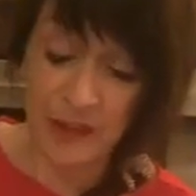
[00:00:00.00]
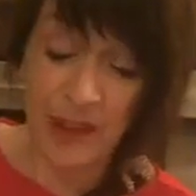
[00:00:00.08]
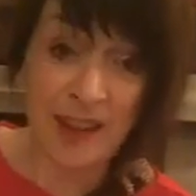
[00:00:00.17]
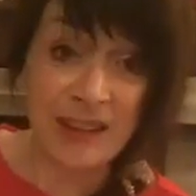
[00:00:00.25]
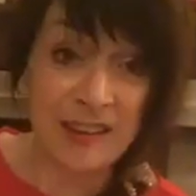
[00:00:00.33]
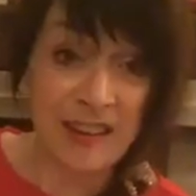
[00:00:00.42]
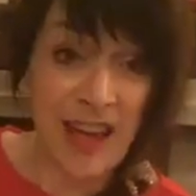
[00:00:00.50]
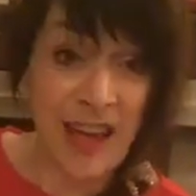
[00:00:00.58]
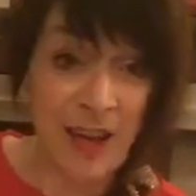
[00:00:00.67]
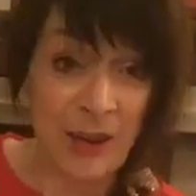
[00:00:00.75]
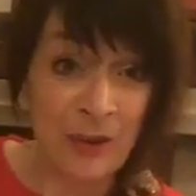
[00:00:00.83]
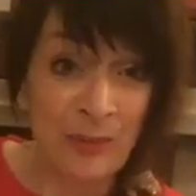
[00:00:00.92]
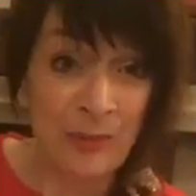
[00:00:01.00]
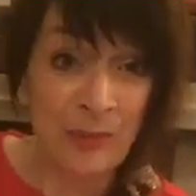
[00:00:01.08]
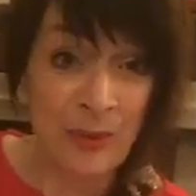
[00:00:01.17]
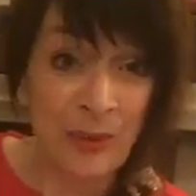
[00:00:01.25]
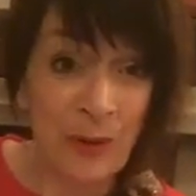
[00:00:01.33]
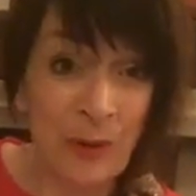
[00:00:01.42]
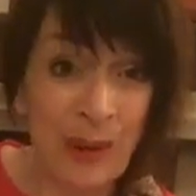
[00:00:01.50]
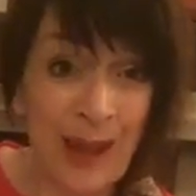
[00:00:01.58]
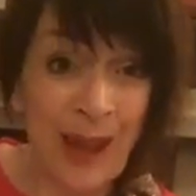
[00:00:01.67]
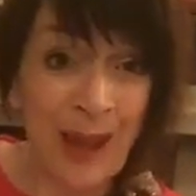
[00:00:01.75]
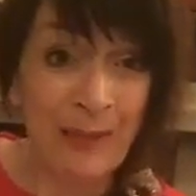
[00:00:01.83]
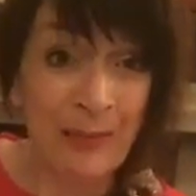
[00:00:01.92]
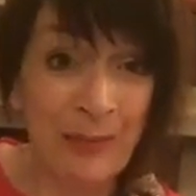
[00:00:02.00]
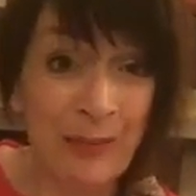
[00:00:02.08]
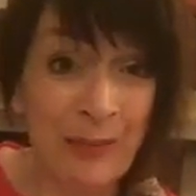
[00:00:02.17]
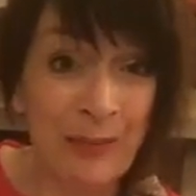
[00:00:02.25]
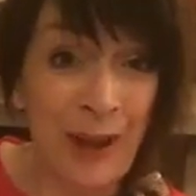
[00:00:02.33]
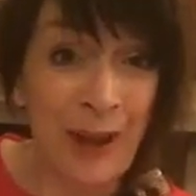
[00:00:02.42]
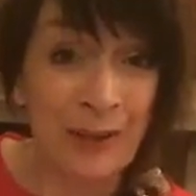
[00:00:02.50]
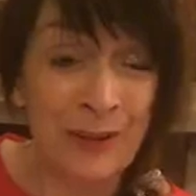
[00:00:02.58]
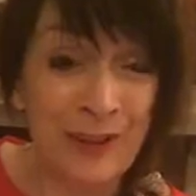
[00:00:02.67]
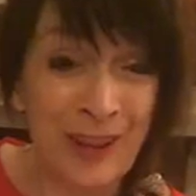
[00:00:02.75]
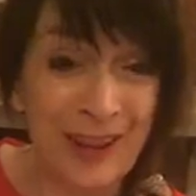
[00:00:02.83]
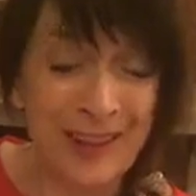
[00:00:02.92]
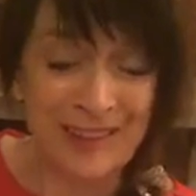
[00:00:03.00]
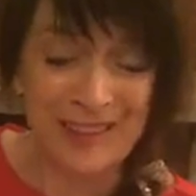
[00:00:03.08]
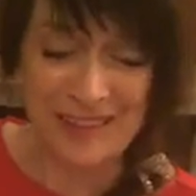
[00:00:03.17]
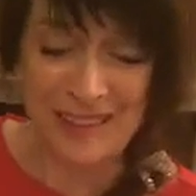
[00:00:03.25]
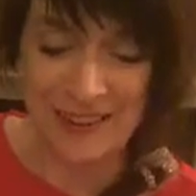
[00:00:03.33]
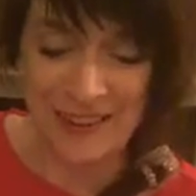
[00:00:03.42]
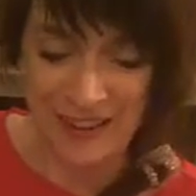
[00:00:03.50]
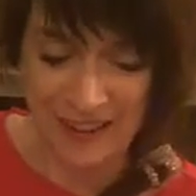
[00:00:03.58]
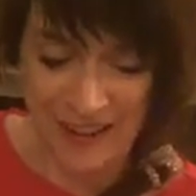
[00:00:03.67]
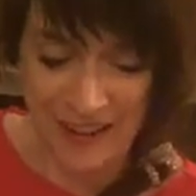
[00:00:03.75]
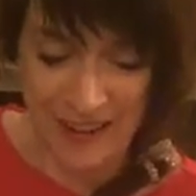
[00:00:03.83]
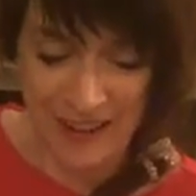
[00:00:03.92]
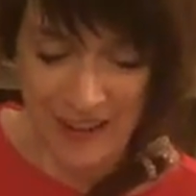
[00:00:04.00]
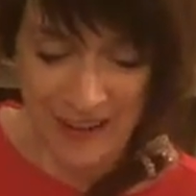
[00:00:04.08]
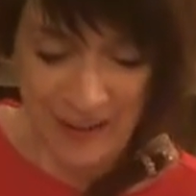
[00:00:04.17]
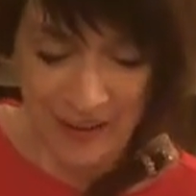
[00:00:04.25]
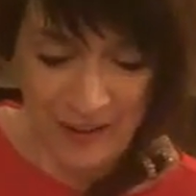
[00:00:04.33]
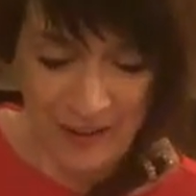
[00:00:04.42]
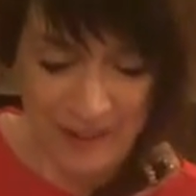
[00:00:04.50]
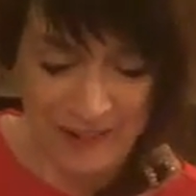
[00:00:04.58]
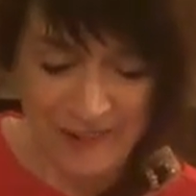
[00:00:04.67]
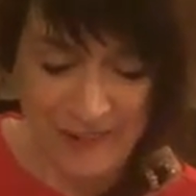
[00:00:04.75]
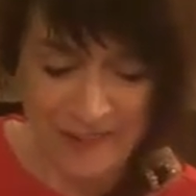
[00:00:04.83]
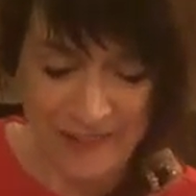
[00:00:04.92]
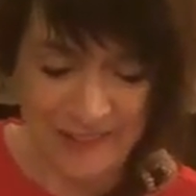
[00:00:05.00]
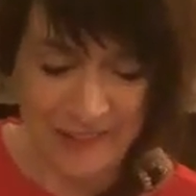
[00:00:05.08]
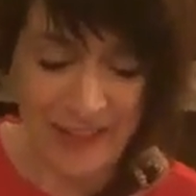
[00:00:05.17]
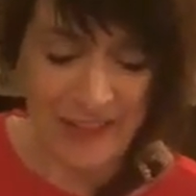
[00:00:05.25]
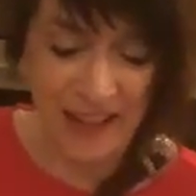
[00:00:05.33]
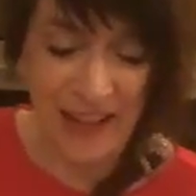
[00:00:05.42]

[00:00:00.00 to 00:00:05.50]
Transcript: And now we have the final night, the 68th